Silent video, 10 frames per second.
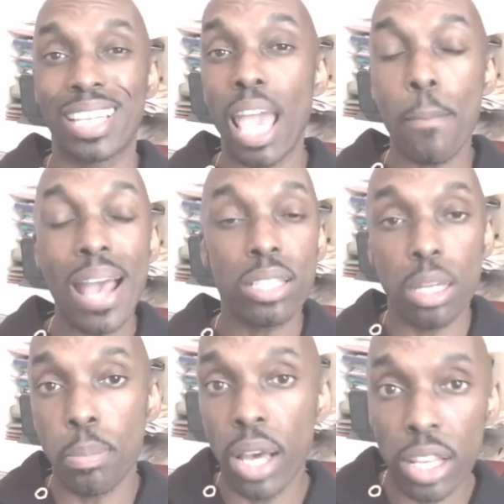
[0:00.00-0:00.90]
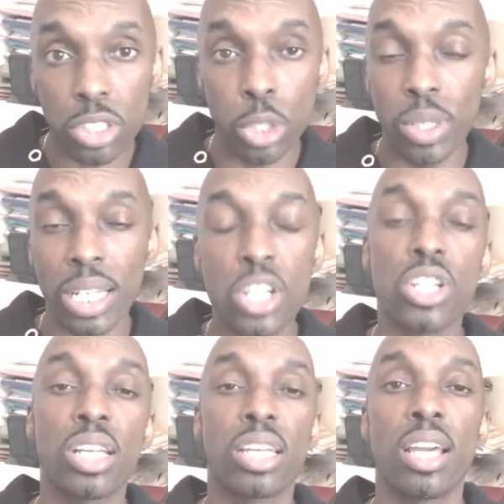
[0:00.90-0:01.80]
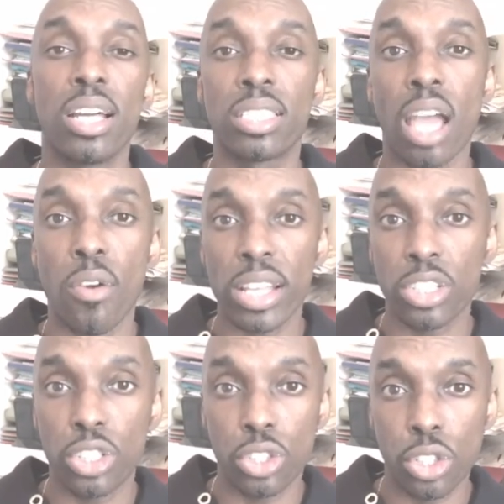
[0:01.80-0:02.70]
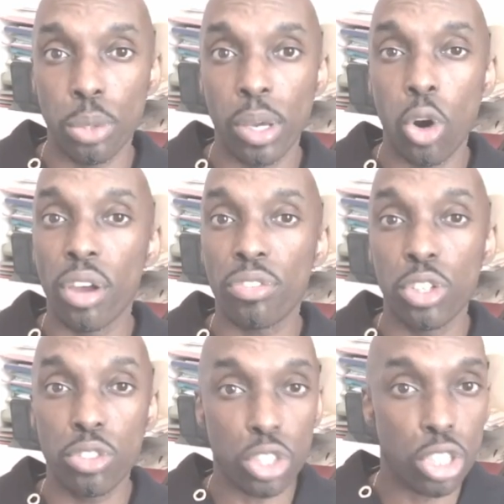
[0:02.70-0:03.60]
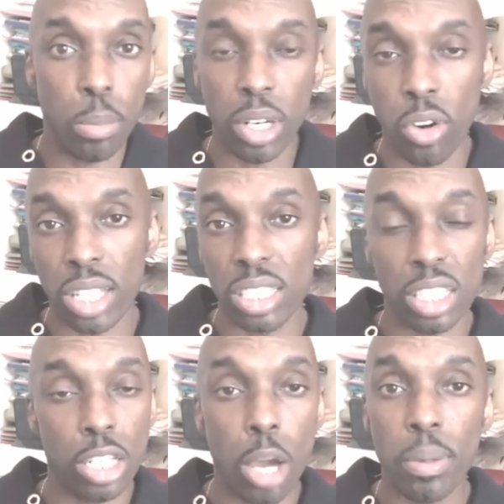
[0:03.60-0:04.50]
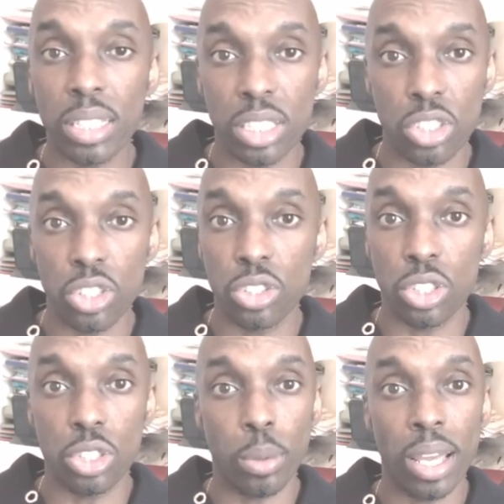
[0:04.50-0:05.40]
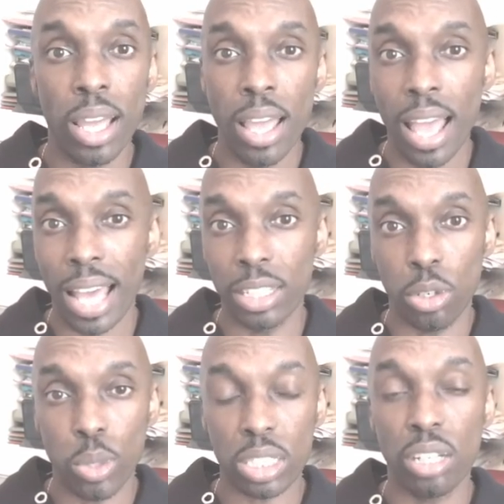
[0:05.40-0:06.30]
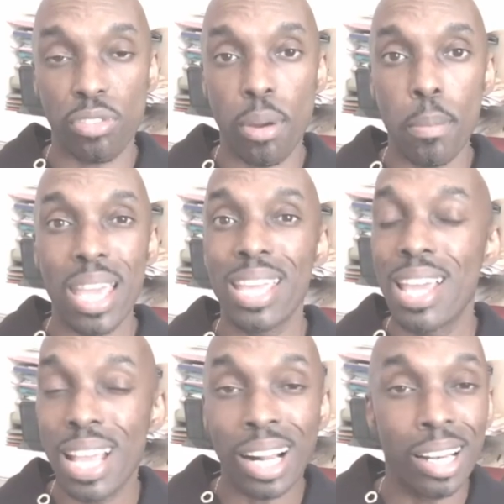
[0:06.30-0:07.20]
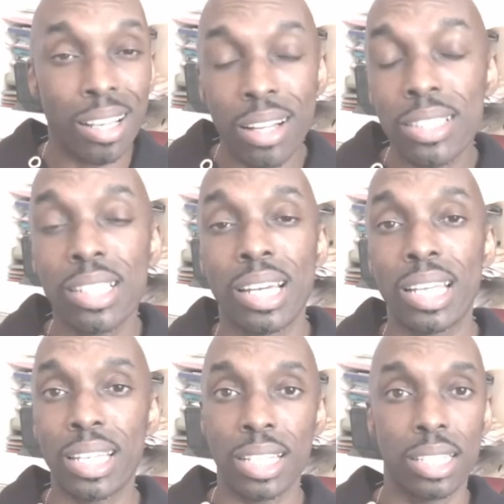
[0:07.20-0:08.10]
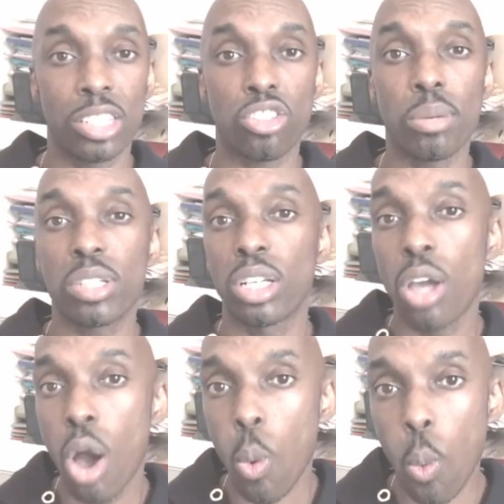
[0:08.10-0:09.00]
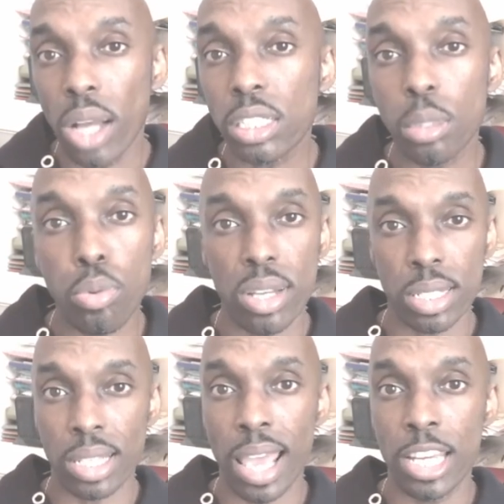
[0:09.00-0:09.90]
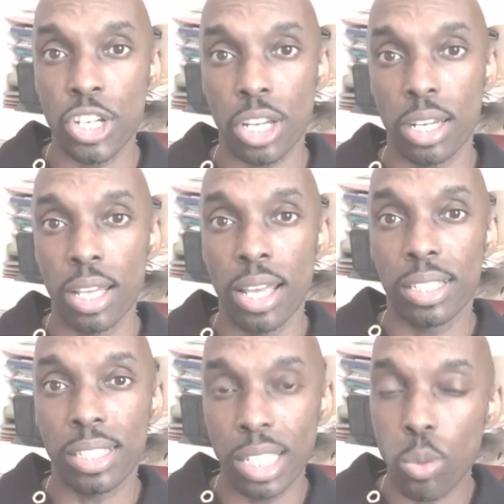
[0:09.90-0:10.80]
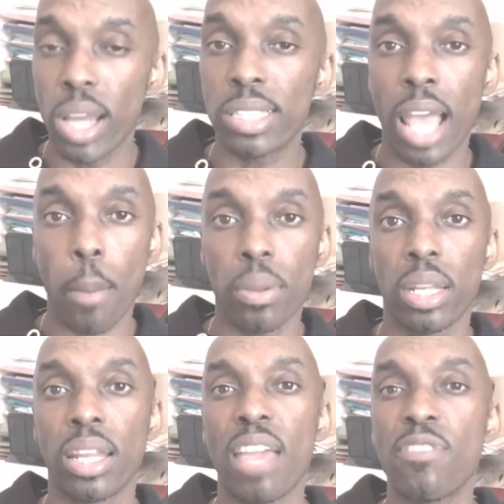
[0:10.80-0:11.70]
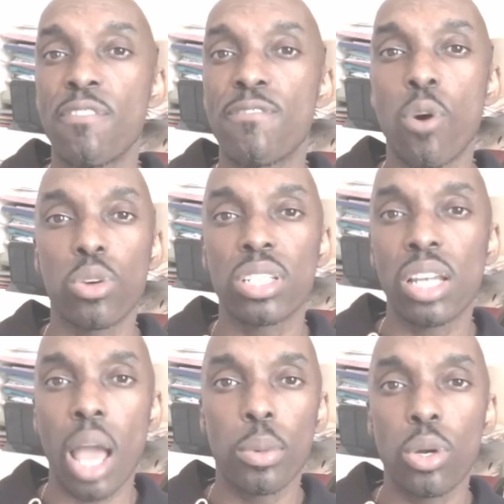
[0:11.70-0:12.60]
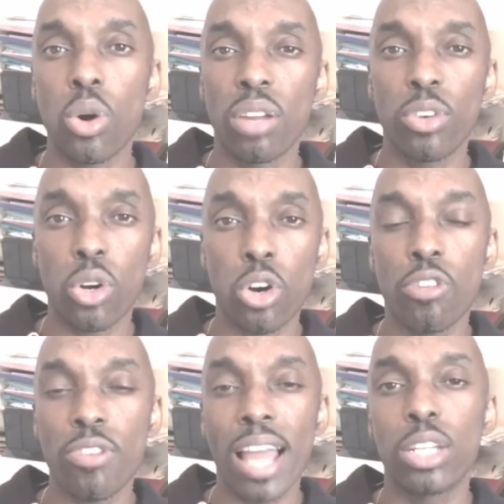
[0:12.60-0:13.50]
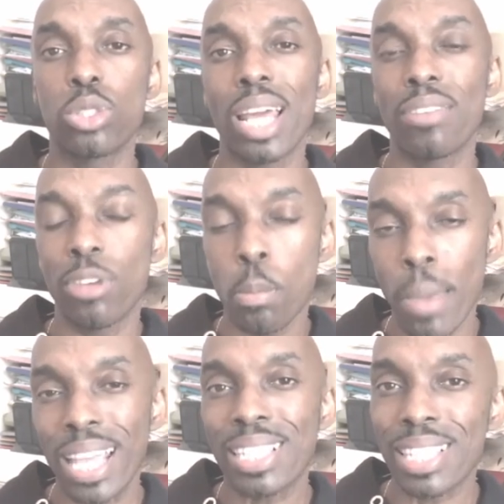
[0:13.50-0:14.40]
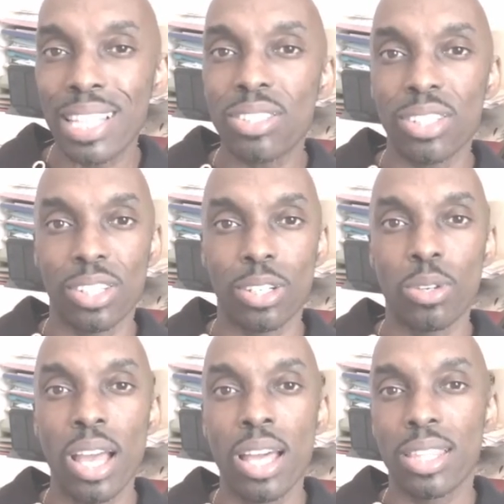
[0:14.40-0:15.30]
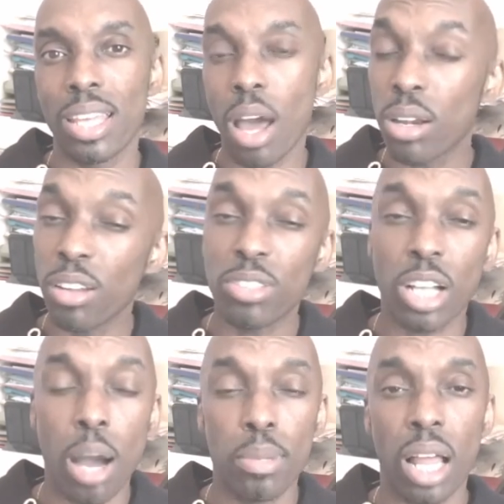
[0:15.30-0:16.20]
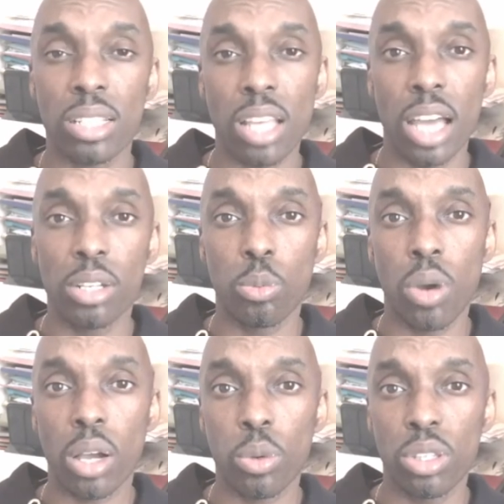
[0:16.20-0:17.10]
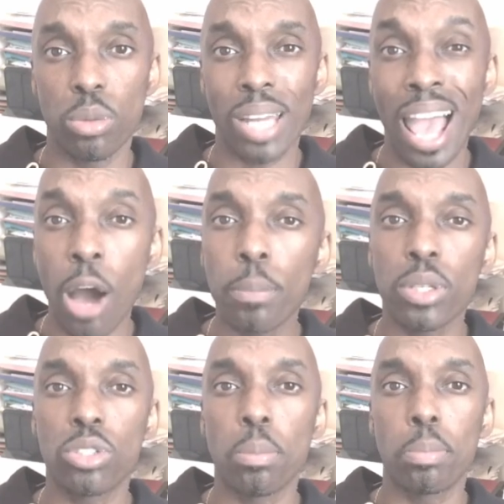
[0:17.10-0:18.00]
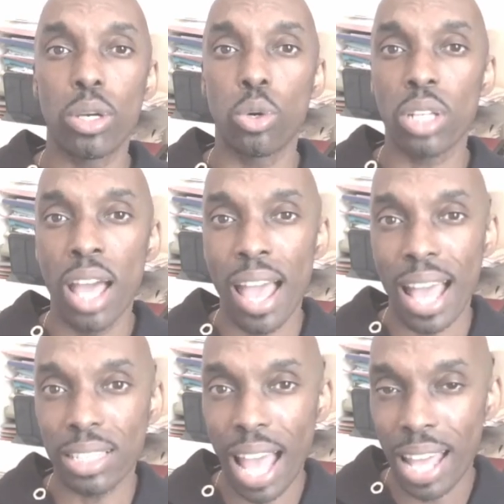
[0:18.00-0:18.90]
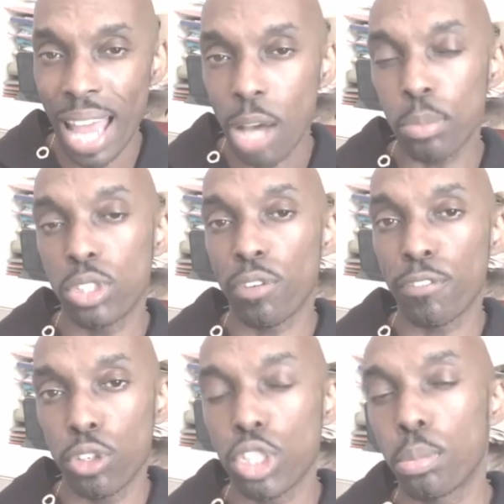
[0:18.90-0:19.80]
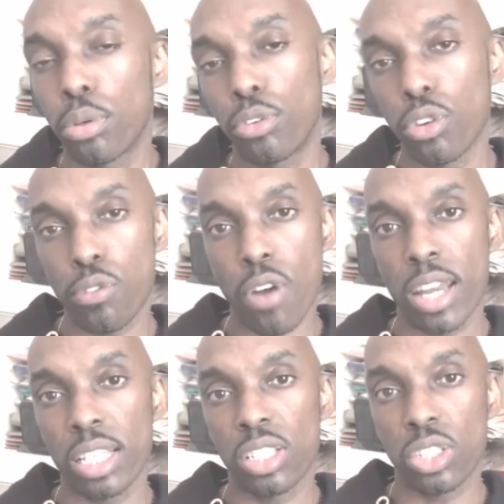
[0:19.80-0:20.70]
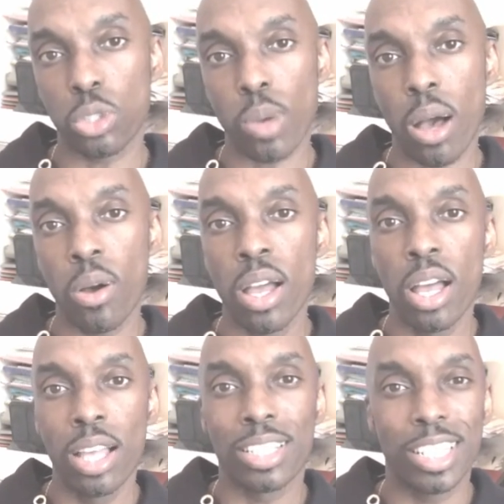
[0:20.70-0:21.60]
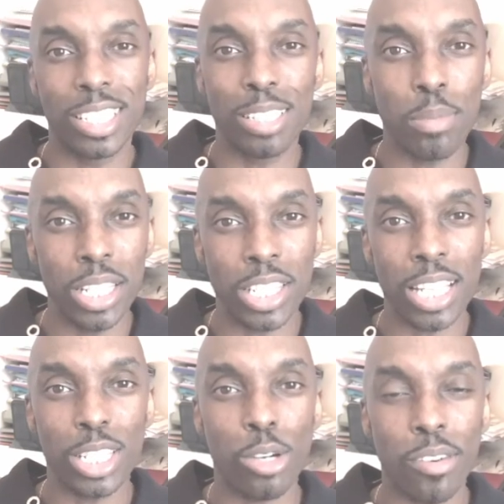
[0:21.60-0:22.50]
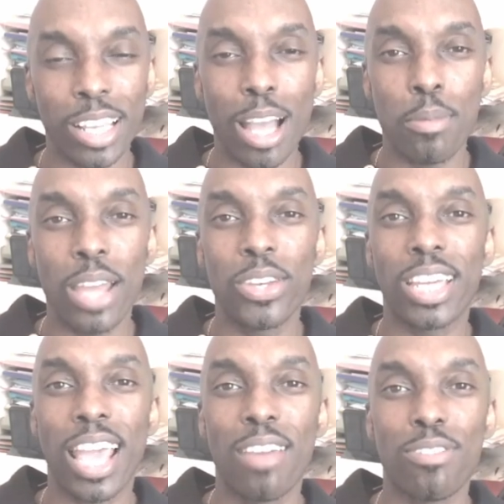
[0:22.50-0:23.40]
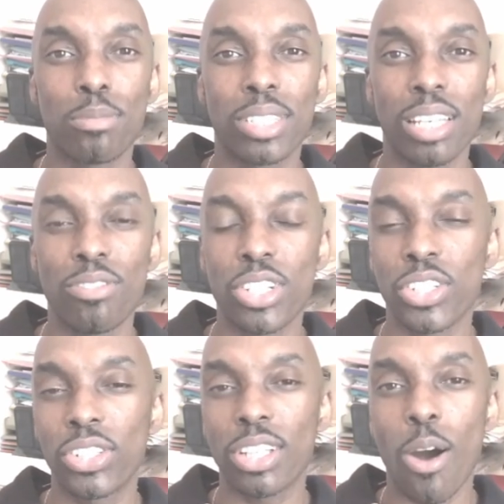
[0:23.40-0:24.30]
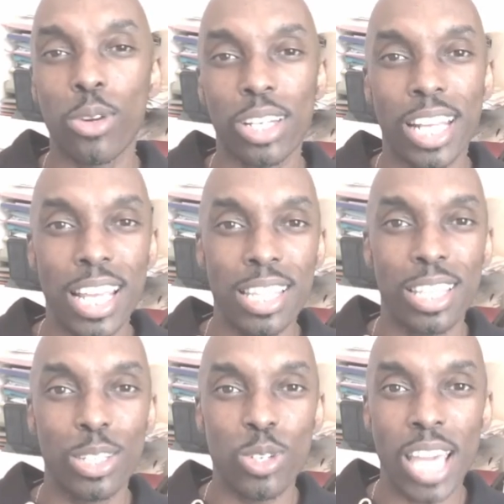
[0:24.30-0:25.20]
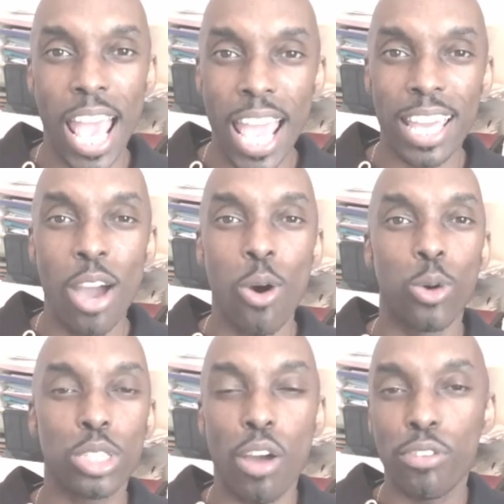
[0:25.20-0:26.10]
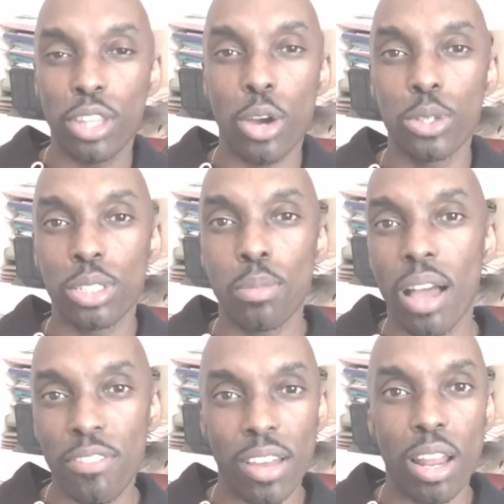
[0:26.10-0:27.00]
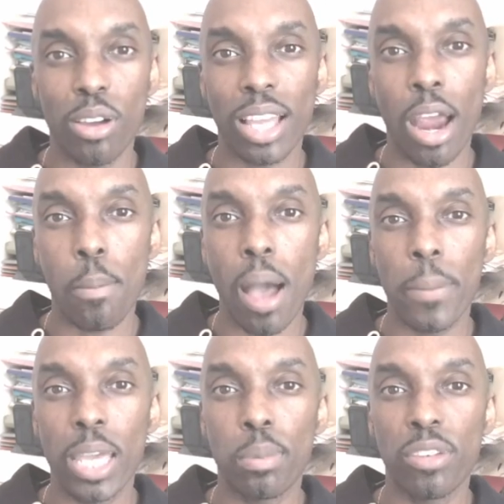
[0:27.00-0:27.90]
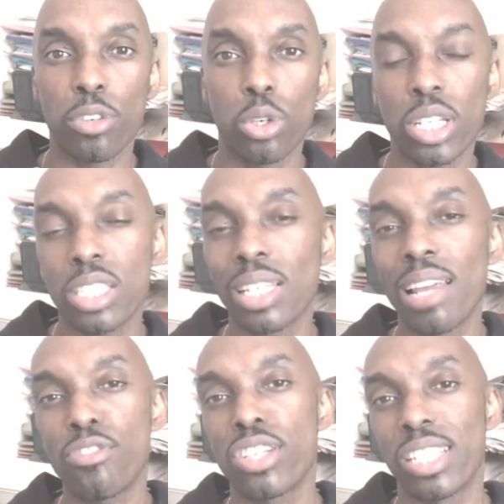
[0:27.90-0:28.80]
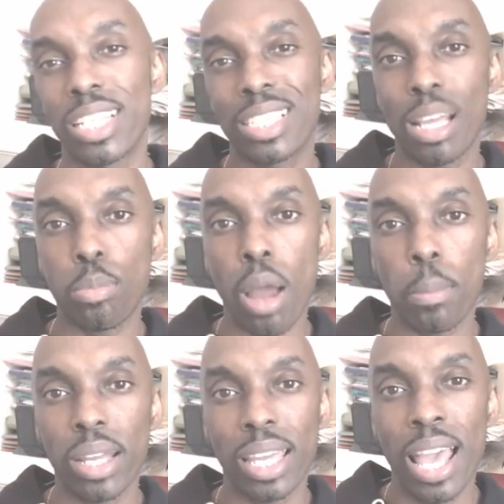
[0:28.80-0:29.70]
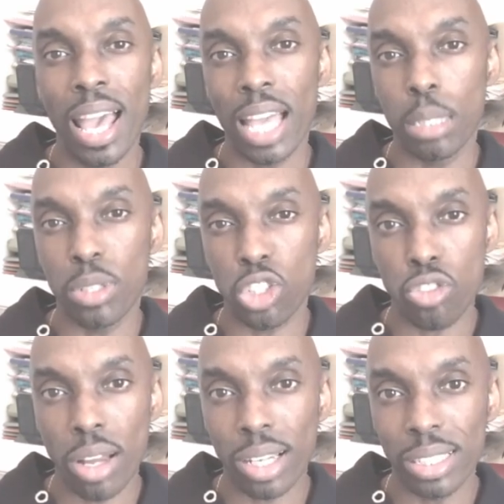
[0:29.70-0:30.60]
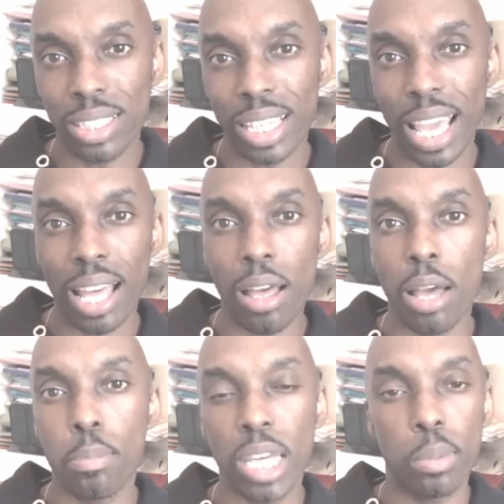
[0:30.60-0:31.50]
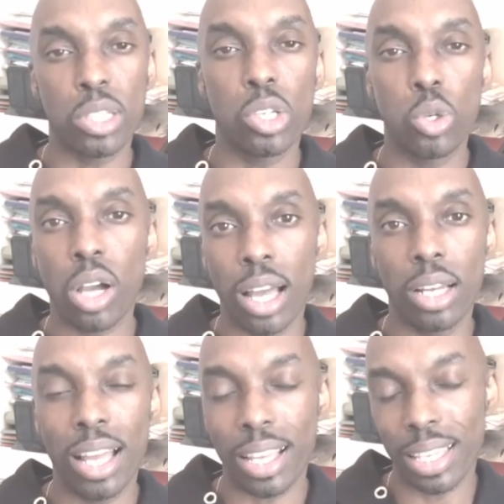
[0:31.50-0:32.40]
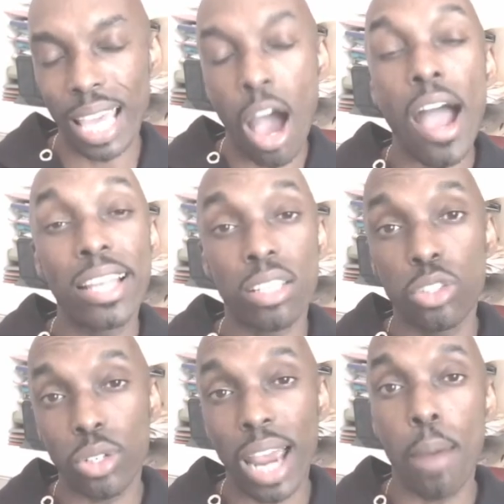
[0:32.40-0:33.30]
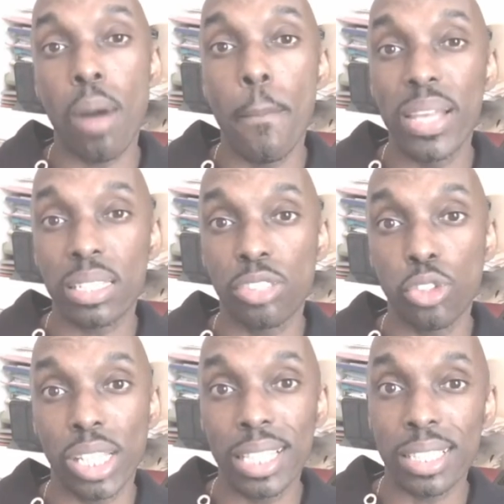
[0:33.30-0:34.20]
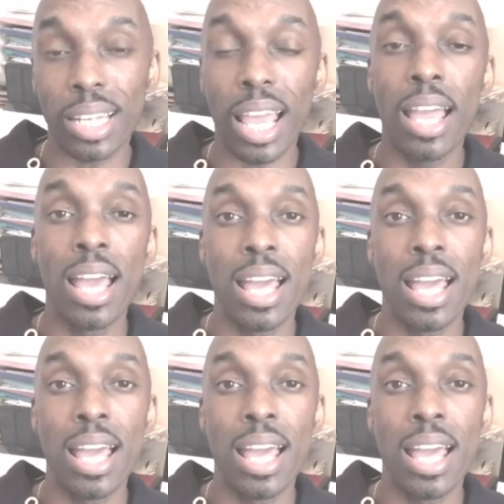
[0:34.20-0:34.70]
get back to the person who initially directed you to it. Or if you just stumbled across this and nobody's introduced you to it and you're watching it from me, click onto the link in the description, watch the presentation, see what is happening. If it falls in line with all of your core values and if it makes sense to you, then I'd love to come alongside and work with you and help you to build and help you to future-proof your finances as well. So this is me, Jason Gregory, coming at you again from Team Visionaries Golden in the UK. Also, for those of my fellow Karatbar people, if you're looking to leverage the internet properly and you've been struggling to get people to look at, get eyes on your Karatbar business through the internet,